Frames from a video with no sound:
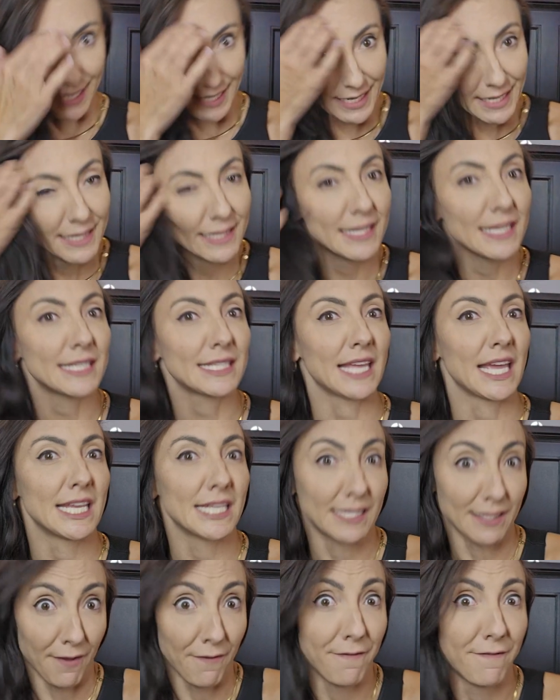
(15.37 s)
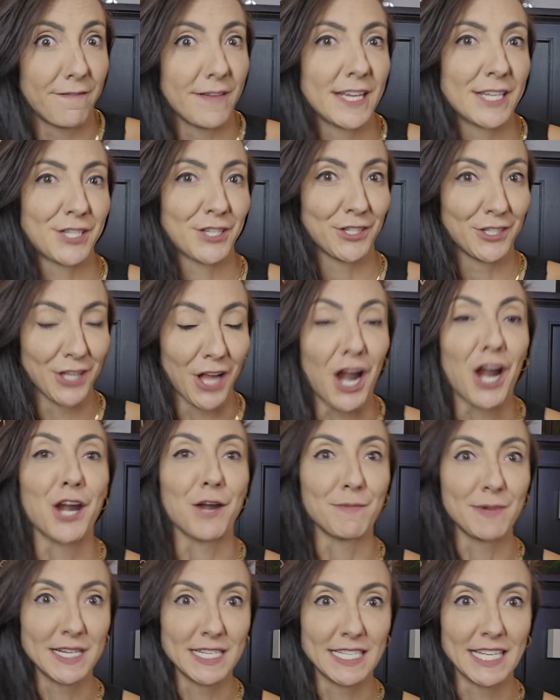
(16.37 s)
in this case, facial
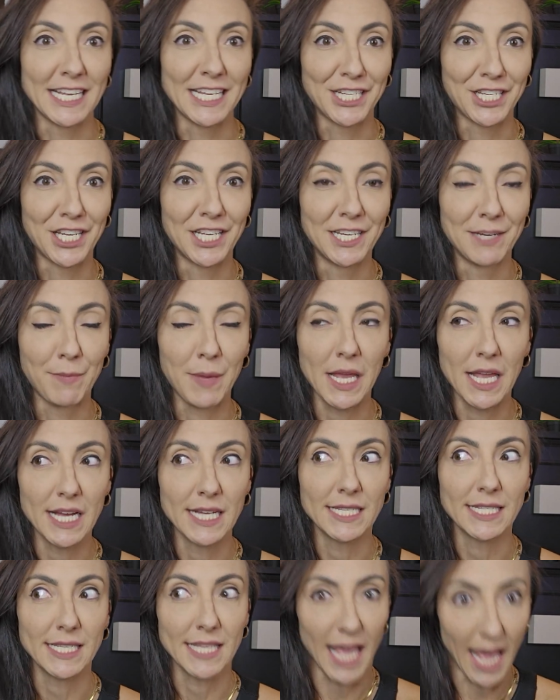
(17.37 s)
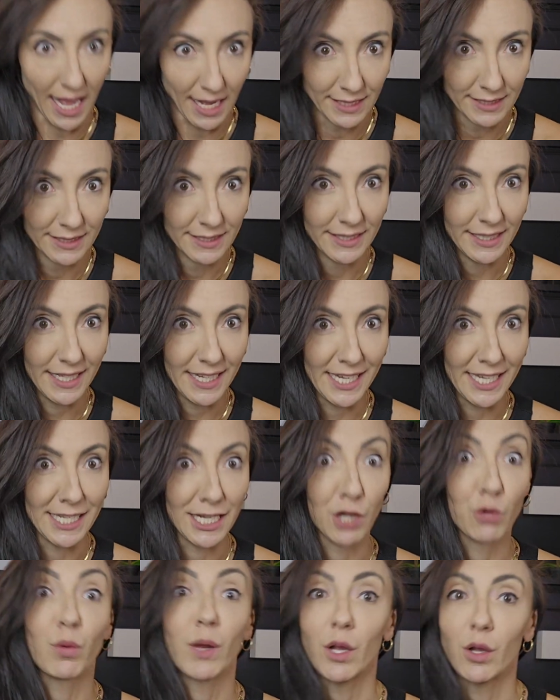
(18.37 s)
harmonization, because
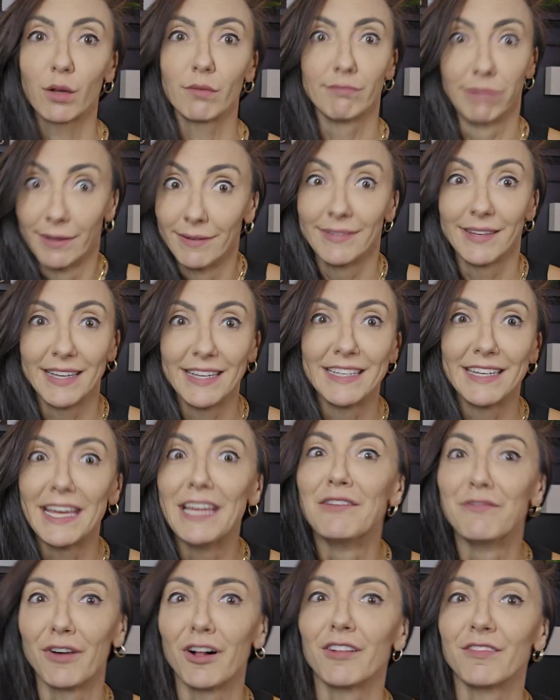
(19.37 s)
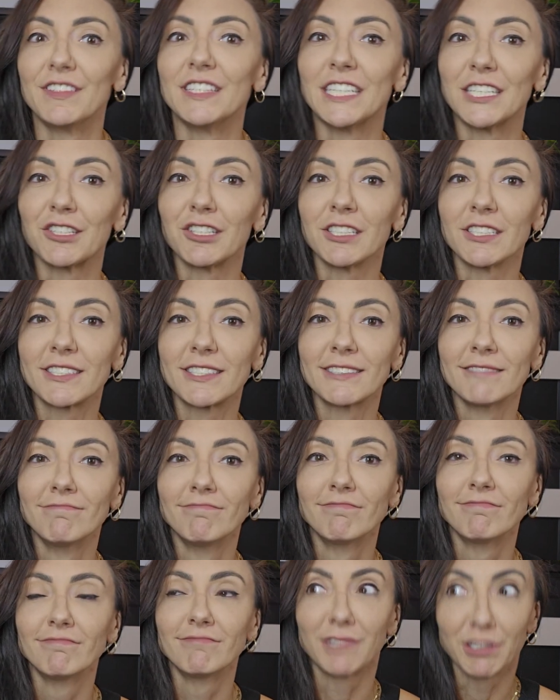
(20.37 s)
it involves needles.
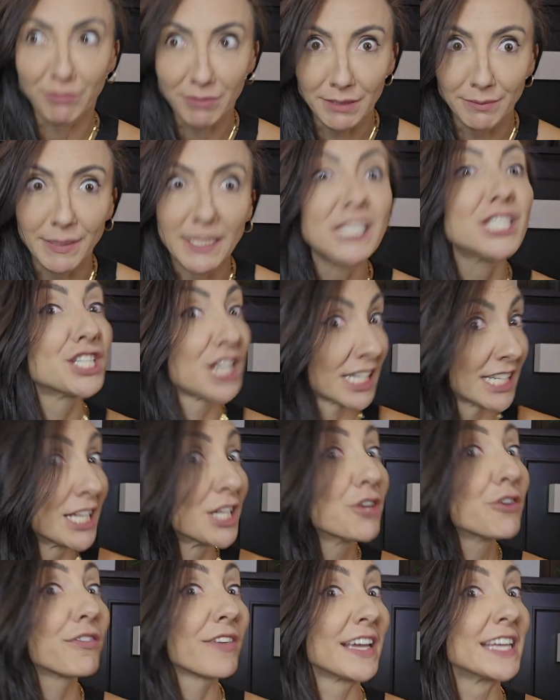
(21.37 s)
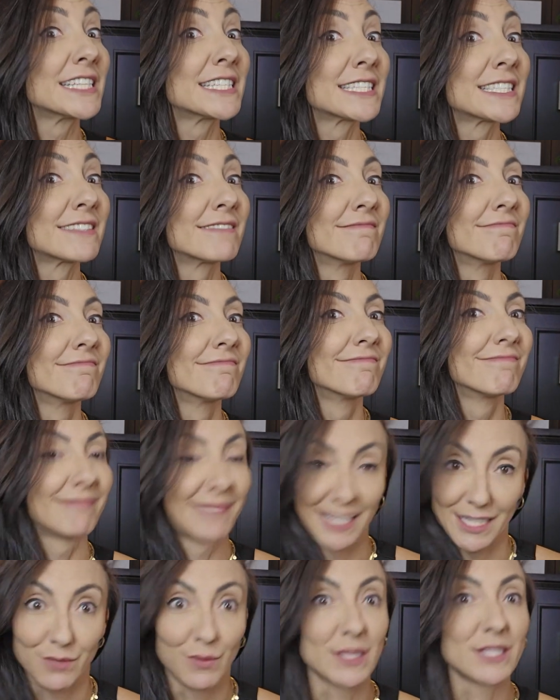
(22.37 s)
We will be injecting your face.
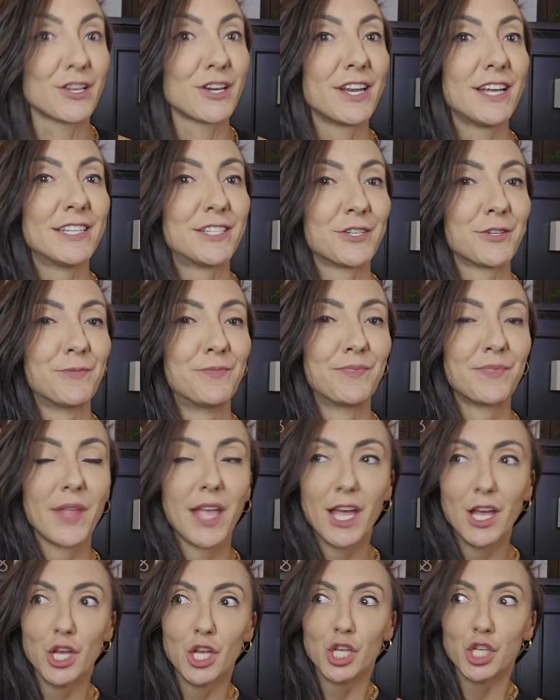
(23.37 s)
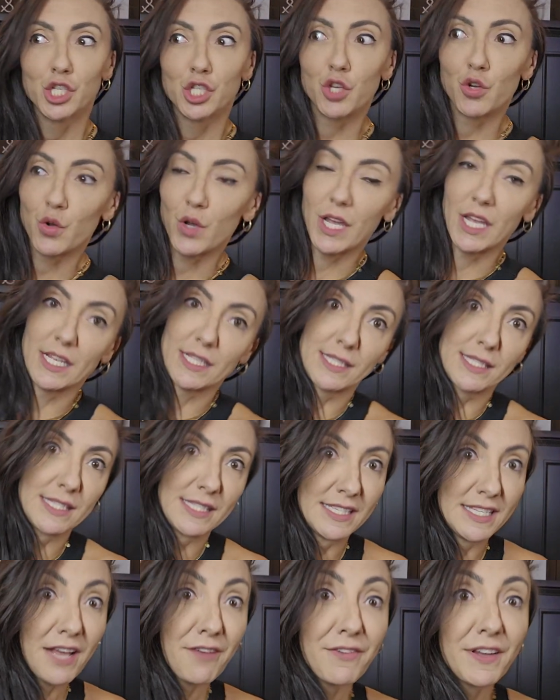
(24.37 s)
That's what's going to do. So it's
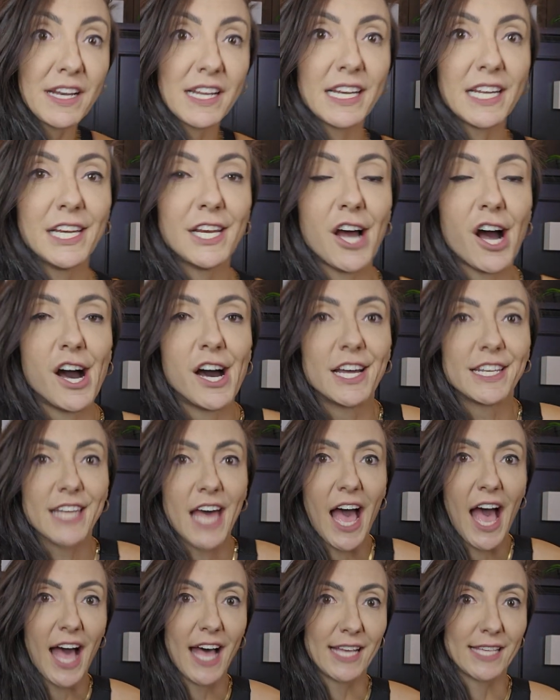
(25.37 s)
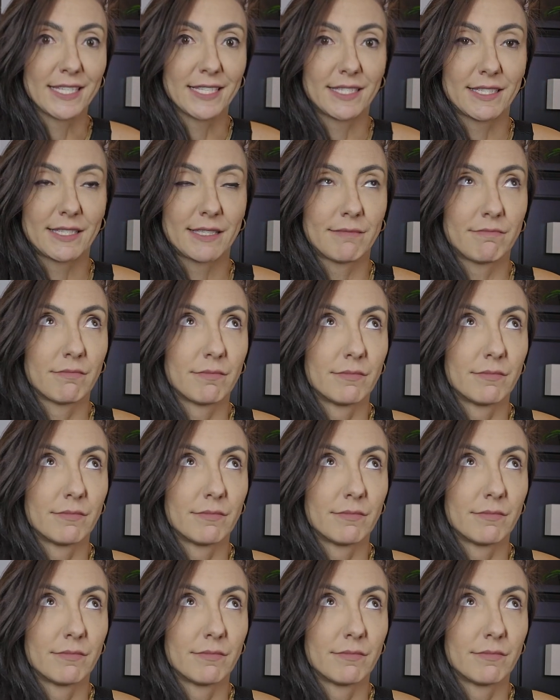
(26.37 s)
definitely not as